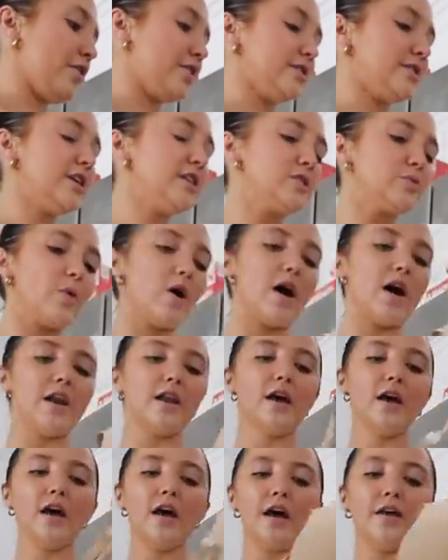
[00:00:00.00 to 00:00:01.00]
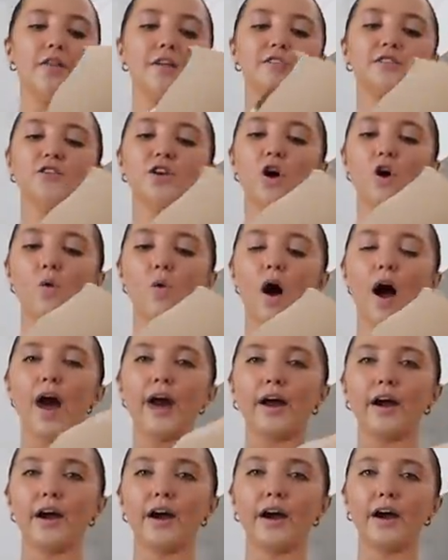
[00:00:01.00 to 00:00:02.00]
then there's this one that's no
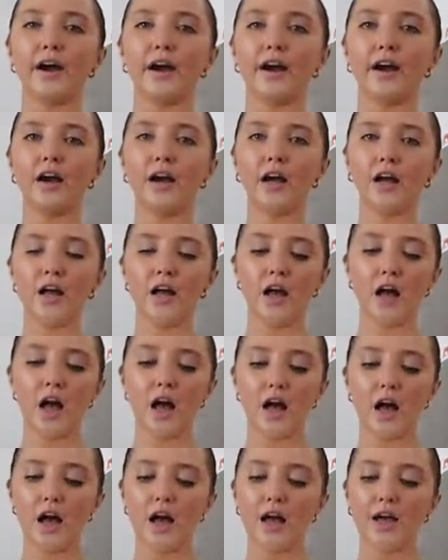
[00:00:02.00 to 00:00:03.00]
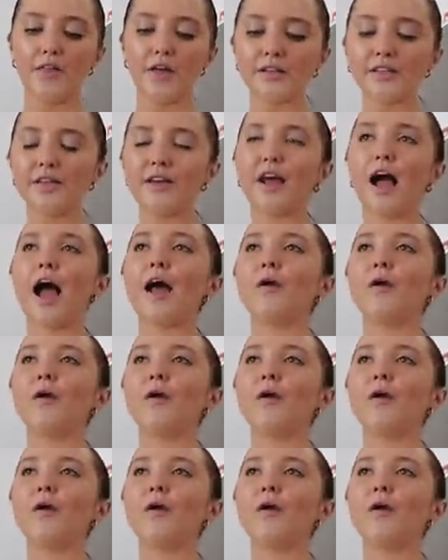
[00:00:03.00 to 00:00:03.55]
wire. That's the thing,